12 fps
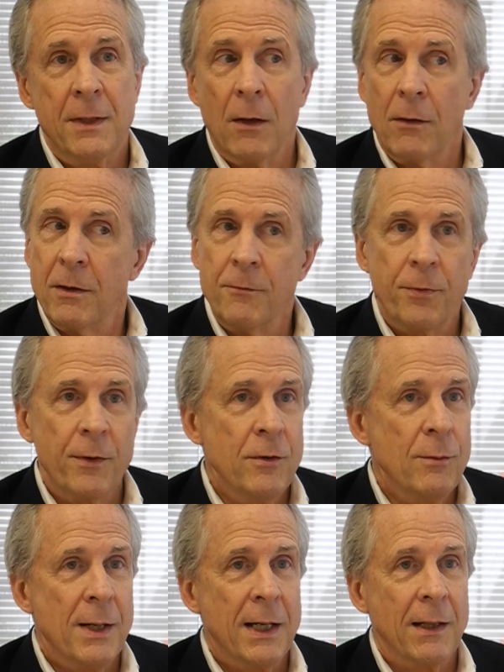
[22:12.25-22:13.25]
They're looking for a
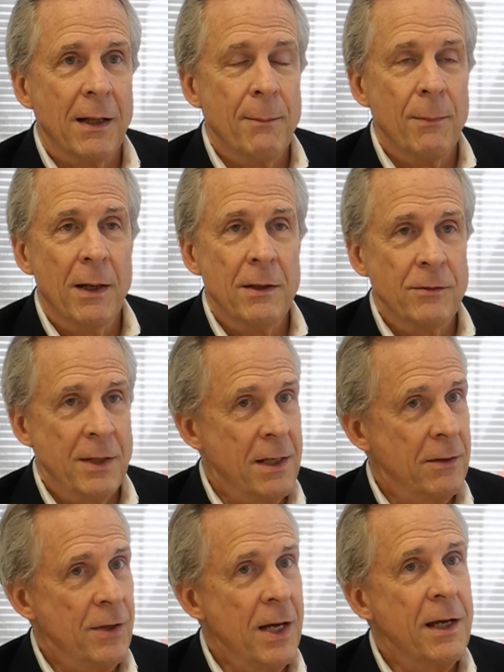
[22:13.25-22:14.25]
new model. And
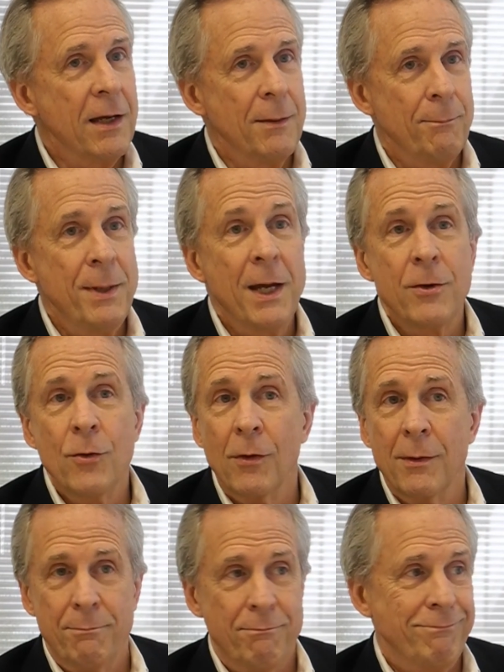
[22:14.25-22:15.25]
pick
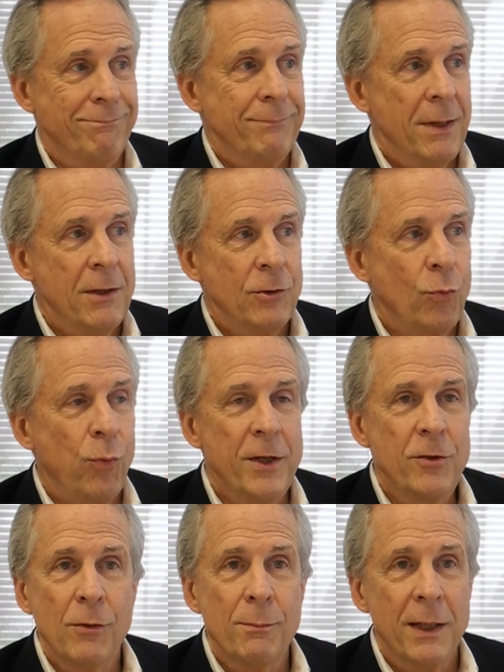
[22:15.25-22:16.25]
your
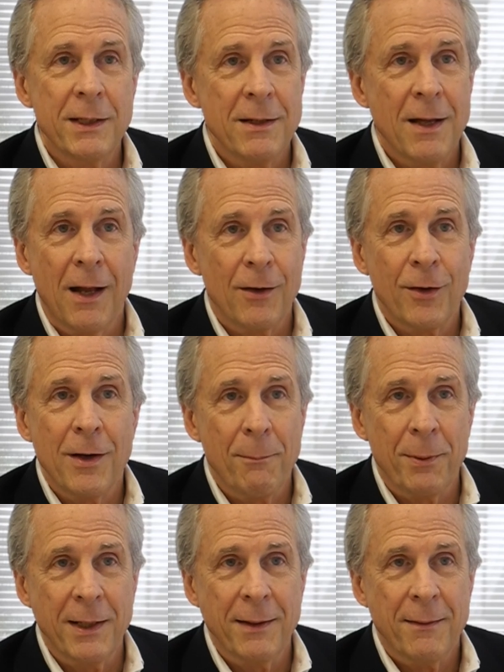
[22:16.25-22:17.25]
$22 billion
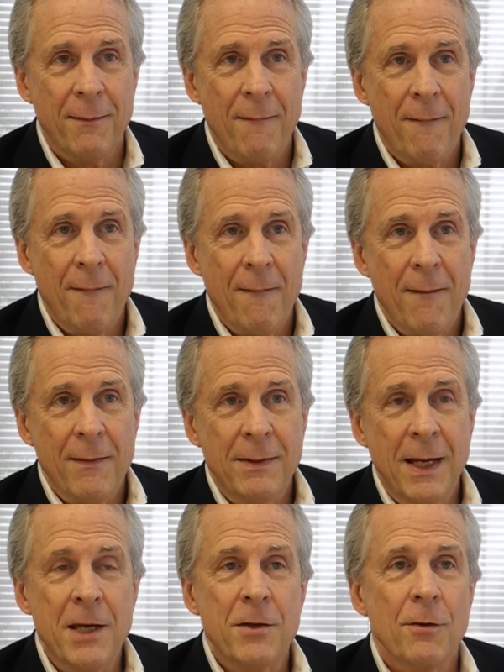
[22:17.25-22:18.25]
company.
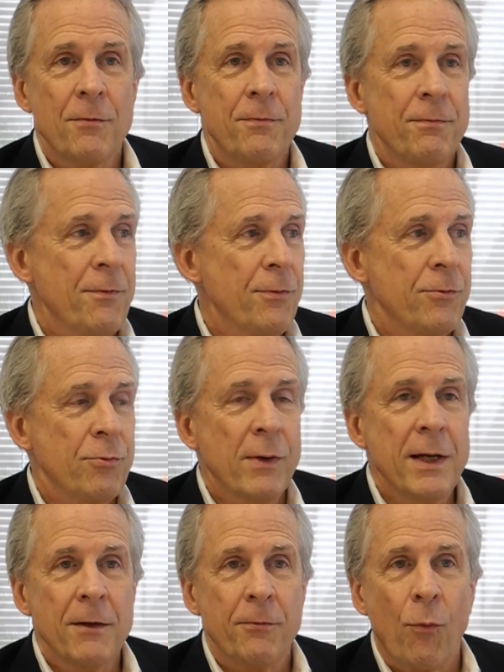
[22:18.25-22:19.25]
Take your
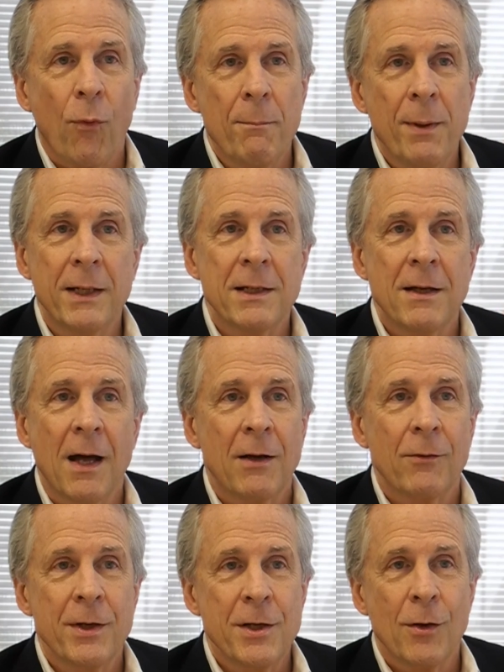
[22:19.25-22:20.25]
$3 to $4 billion
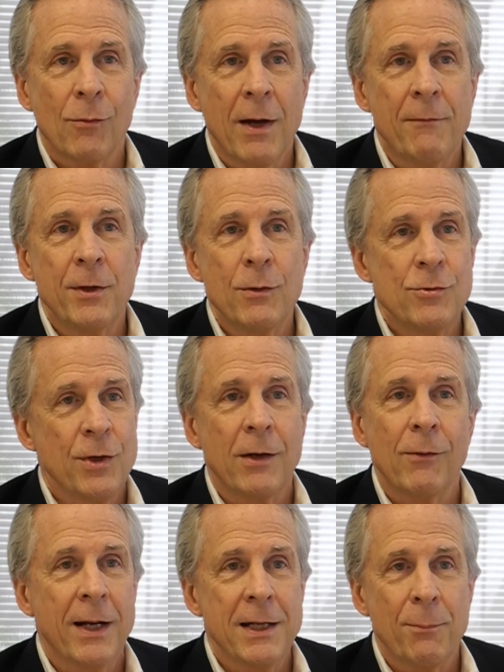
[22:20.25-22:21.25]
a year revenue
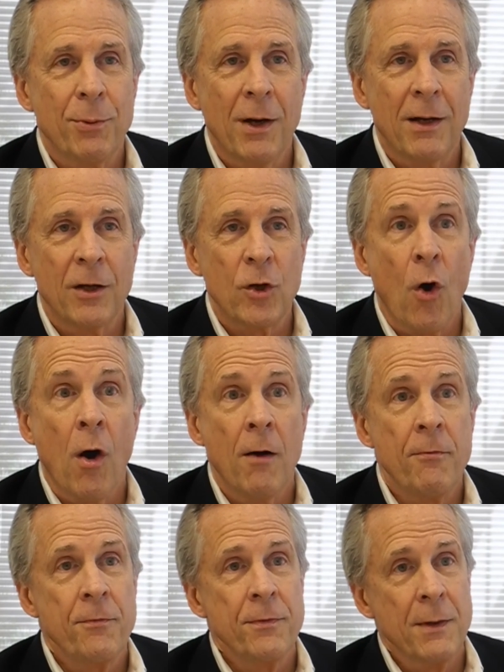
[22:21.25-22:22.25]
generating product
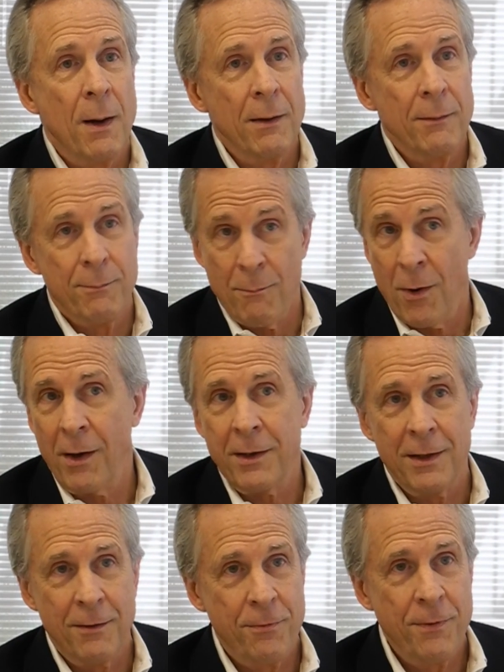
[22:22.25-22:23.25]
off the
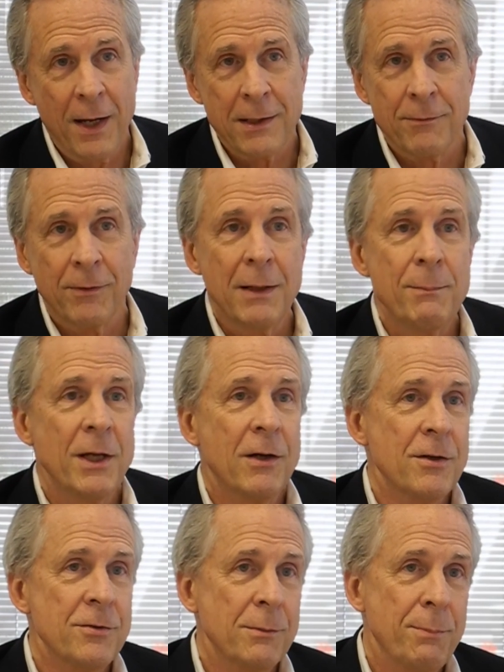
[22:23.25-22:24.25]
market effectively
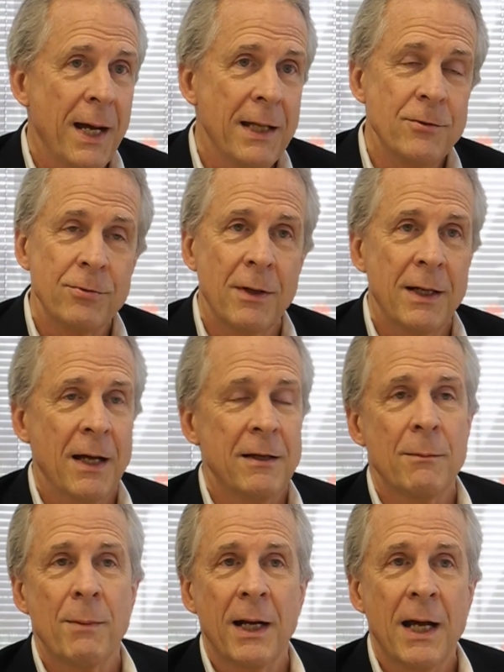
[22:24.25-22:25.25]
because your patents run out and
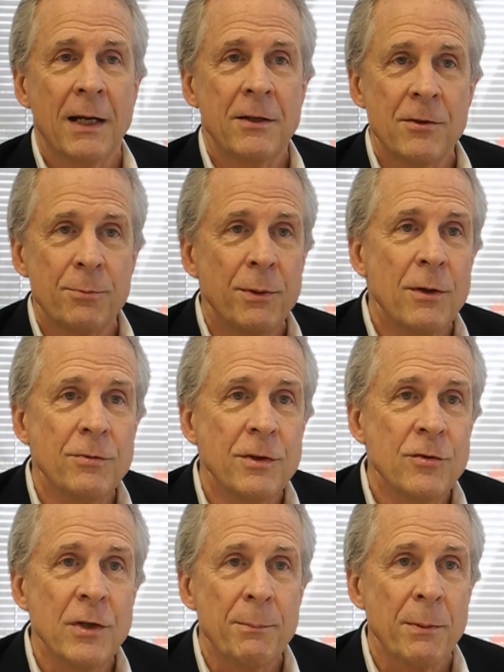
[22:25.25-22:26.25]
everybody out there is producing
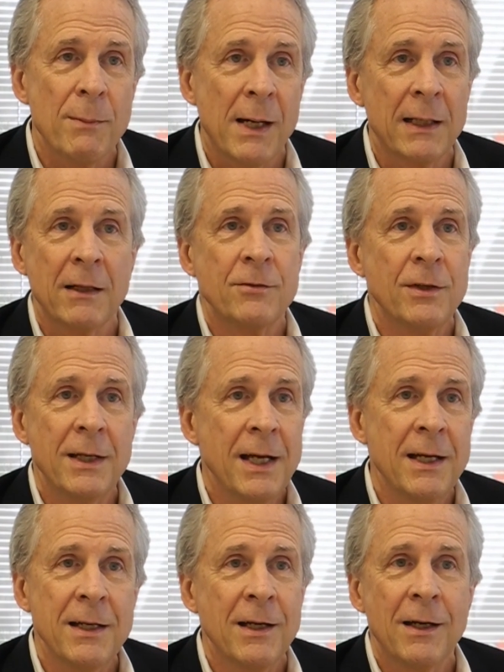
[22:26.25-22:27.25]
cheaper models in
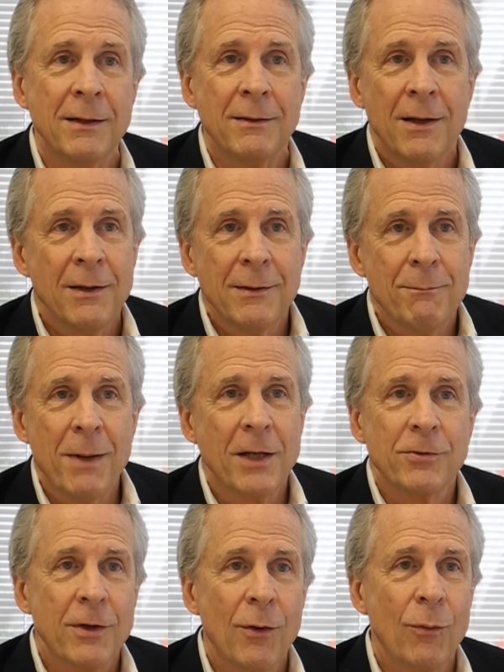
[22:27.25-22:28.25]
India and
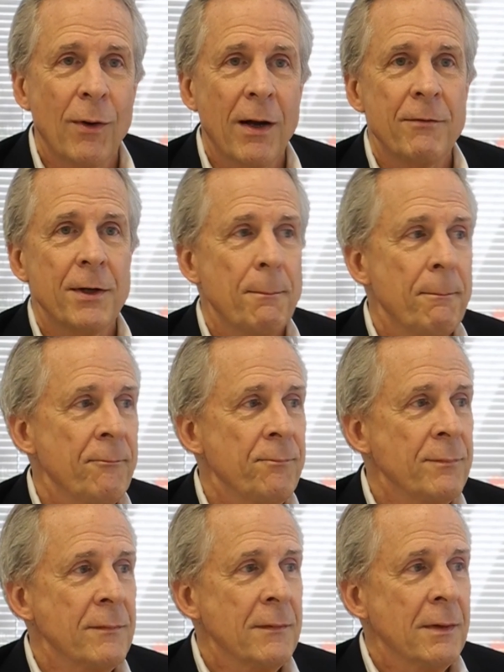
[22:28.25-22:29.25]
Mexico or wherever.
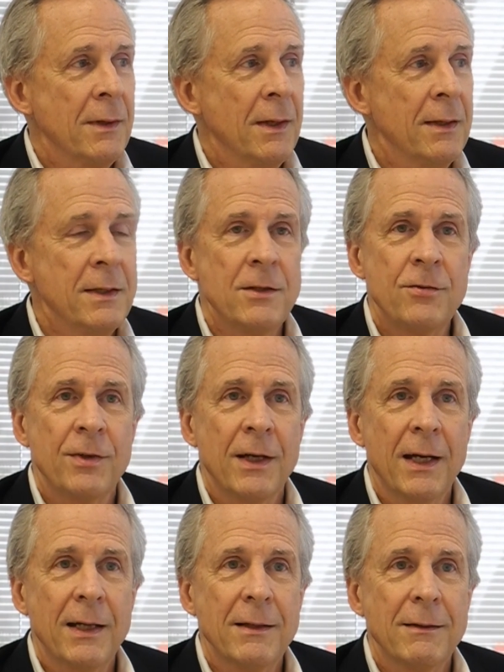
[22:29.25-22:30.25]
And then
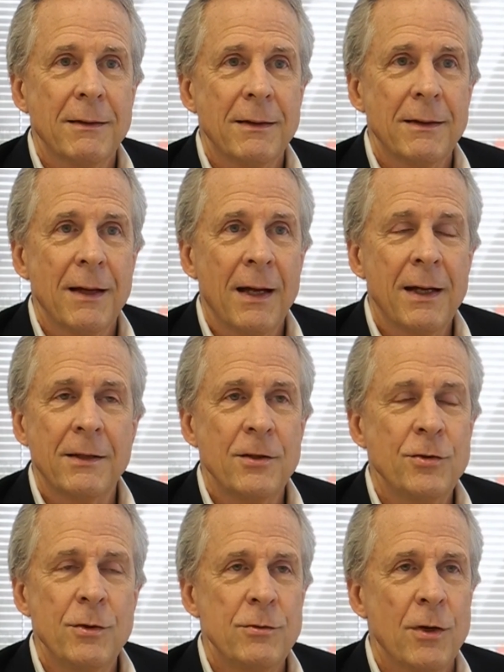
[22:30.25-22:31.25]
say, I got this
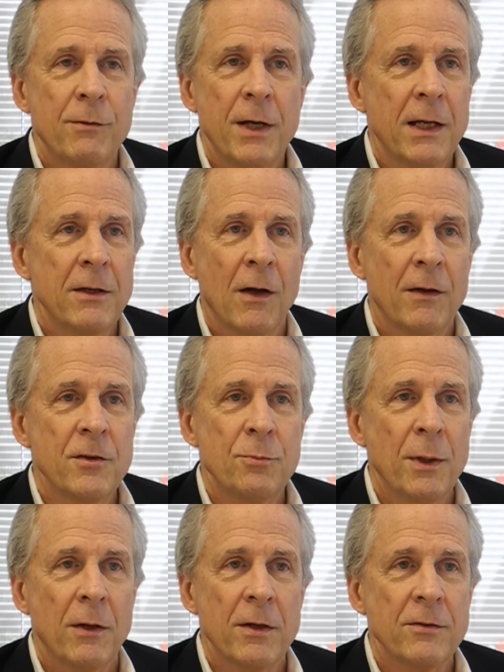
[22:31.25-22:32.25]
huge overhead in all these
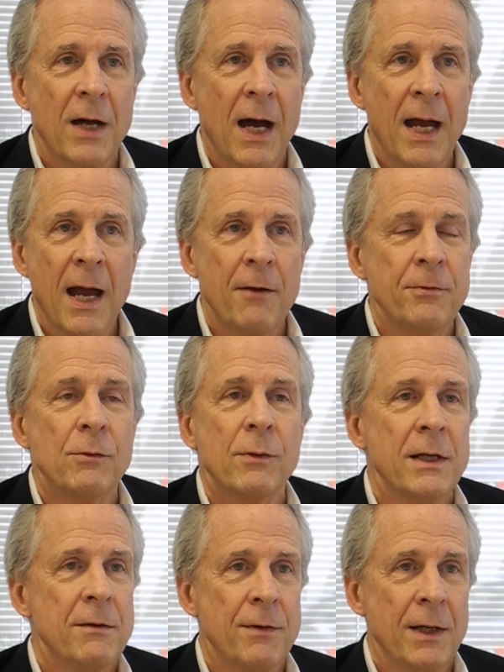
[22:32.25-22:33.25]
buildings. I have to
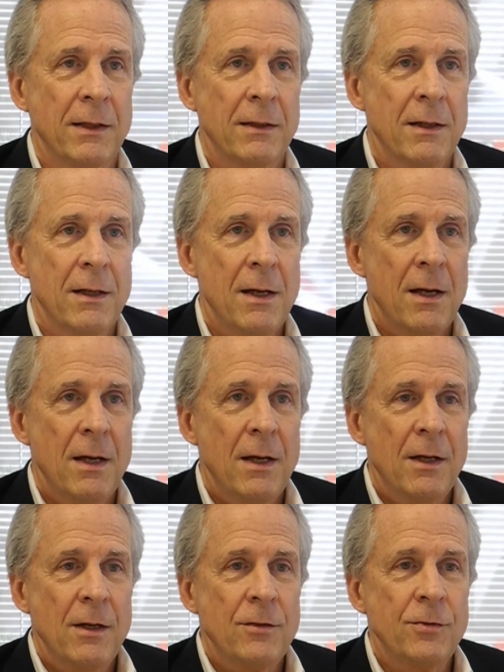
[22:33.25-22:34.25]
reinvent.
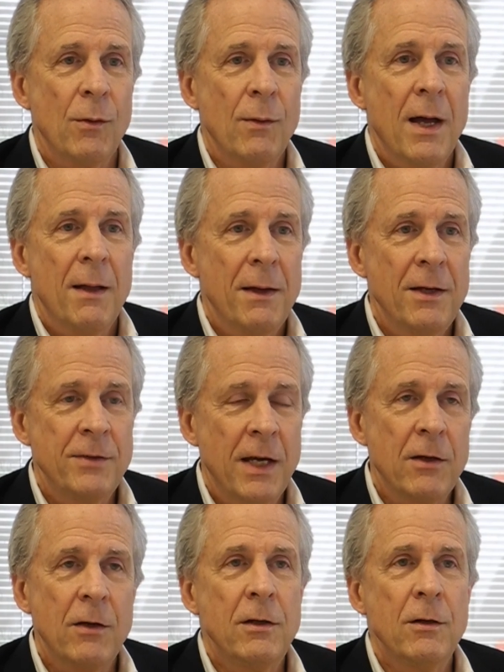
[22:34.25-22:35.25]
So is that
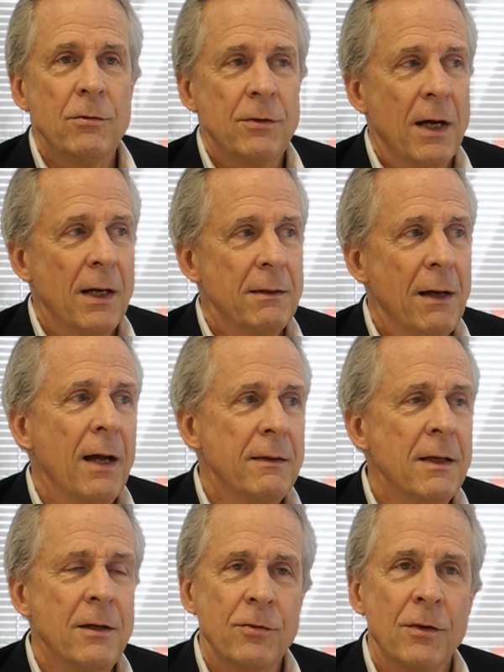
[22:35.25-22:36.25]
good news? I
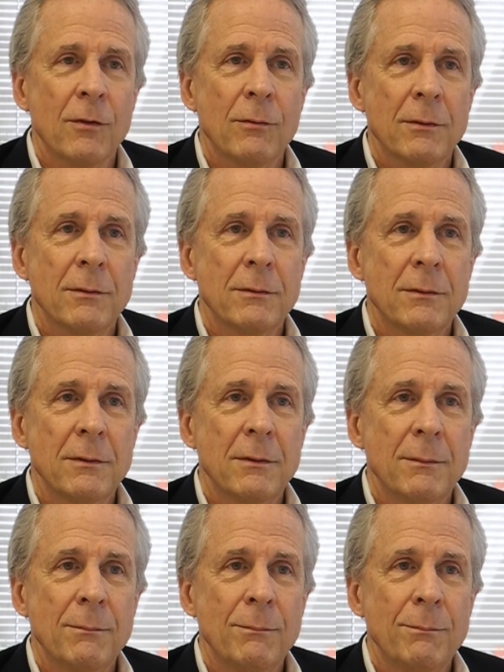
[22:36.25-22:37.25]
think so.
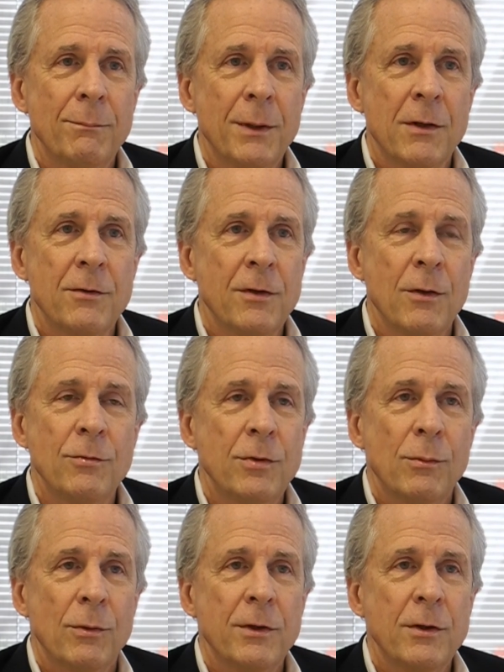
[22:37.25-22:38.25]
Because those who
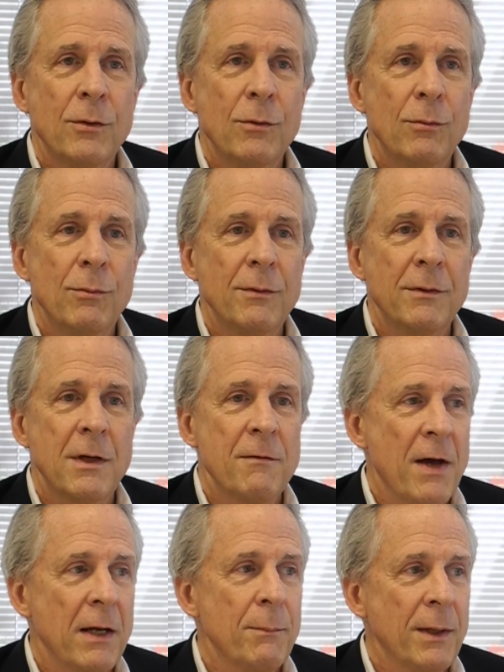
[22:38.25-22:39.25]
will do the
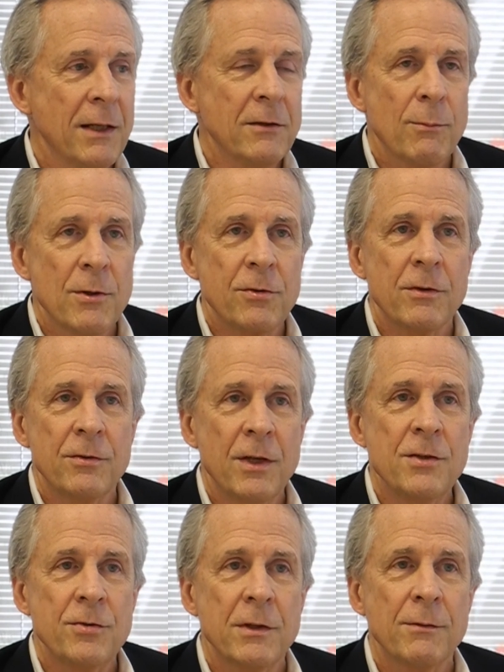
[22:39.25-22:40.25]
development and
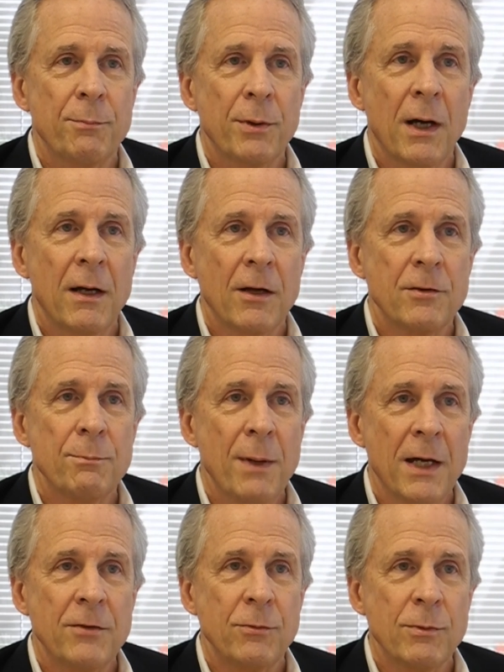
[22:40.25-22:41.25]
commercialization of products
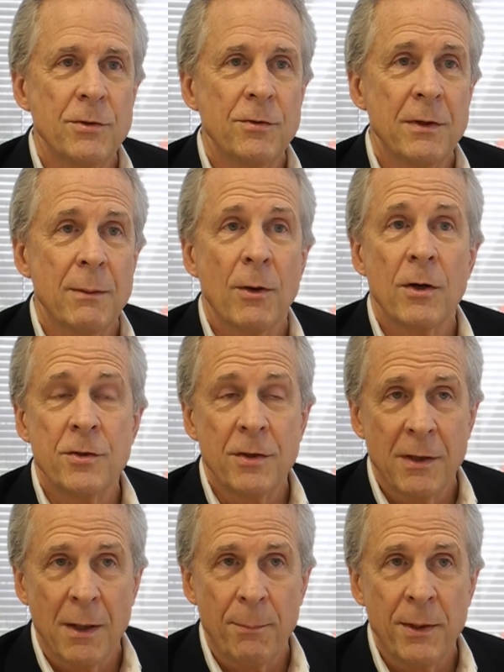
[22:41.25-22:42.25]
best, which is the emerging
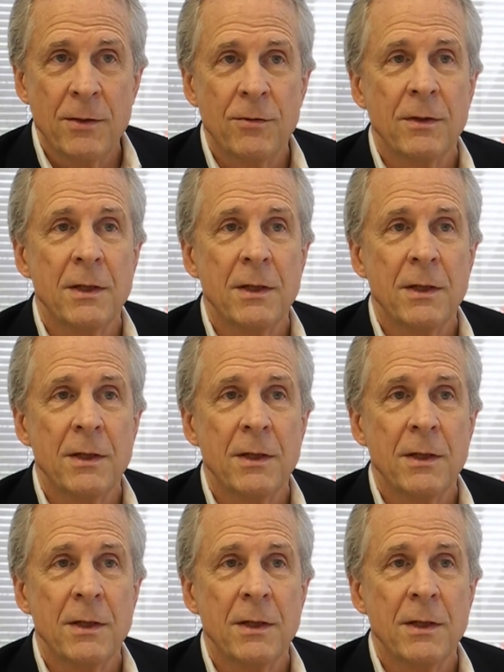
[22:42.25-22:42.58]
companies,